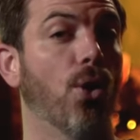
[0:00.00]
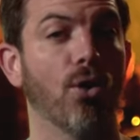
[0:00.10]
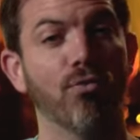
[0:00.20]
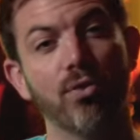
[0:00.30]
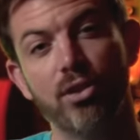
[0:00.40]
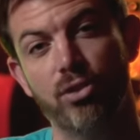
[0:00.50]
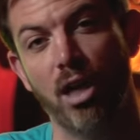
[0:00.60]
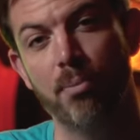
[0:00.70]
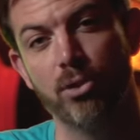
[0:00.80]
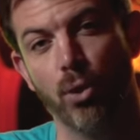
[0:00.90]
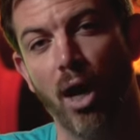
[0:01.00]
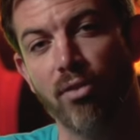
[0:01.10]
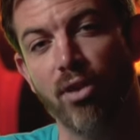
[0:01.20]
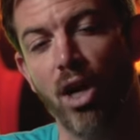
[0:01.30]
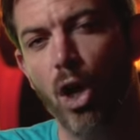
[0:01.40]
car for this type of
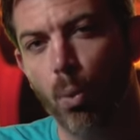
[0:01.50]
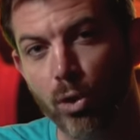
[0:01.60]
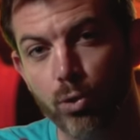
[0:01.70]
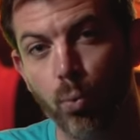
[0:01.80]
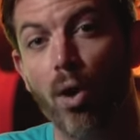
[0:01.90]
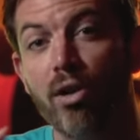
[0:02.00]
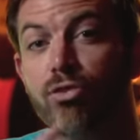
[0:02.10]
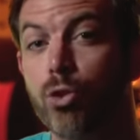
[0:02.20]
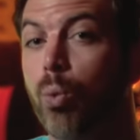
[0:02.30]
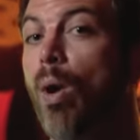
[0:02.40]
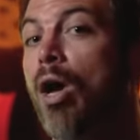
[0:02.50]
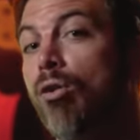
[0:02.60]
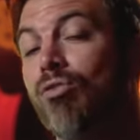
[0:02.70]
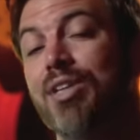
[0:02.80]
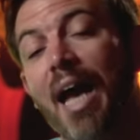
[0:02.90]
drive was one of 12